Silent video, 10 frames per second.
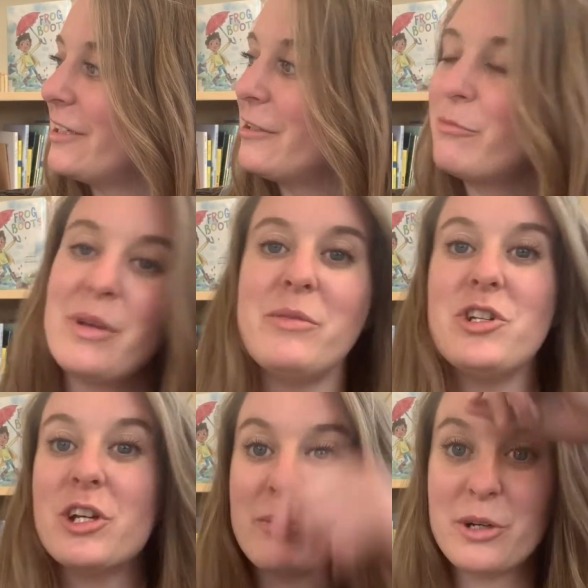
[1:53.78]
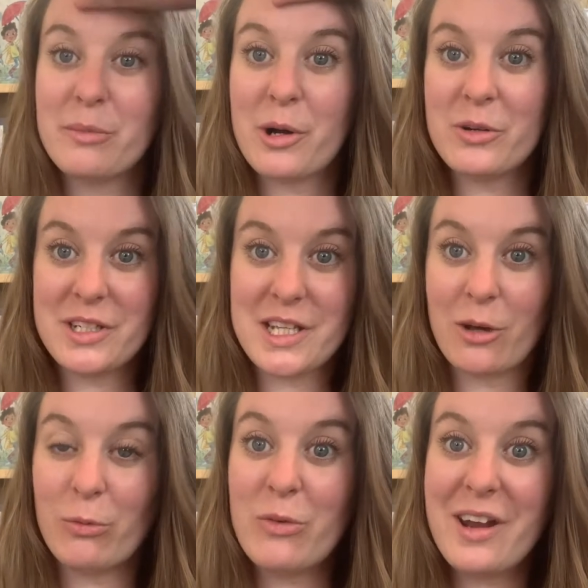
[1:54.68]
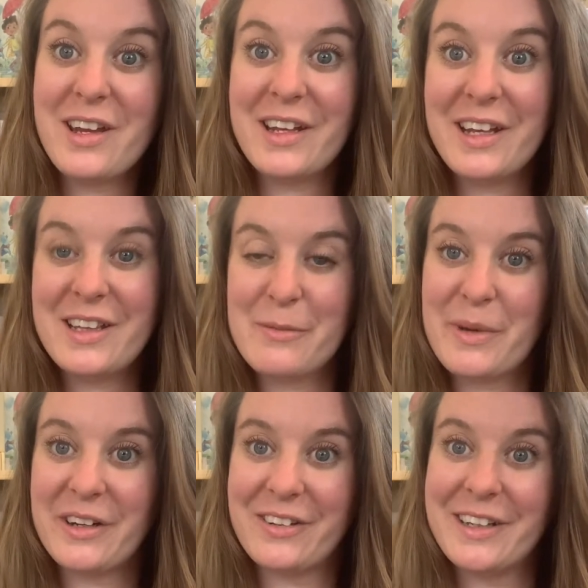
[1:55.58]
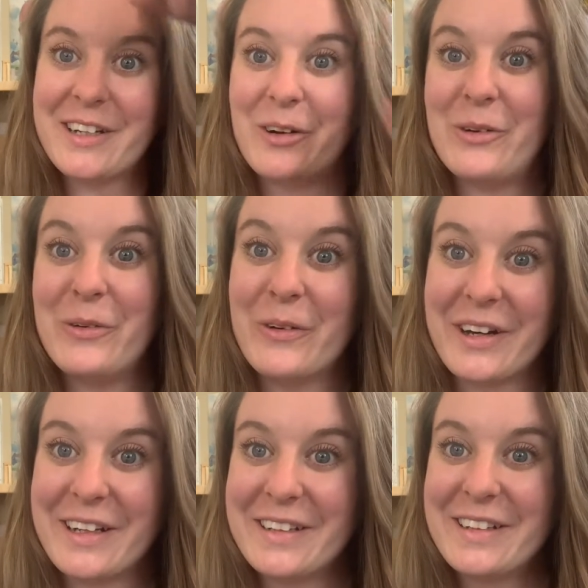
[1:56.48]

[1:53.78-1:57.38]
Maybe she could put a ponytail right in the middle like a horn.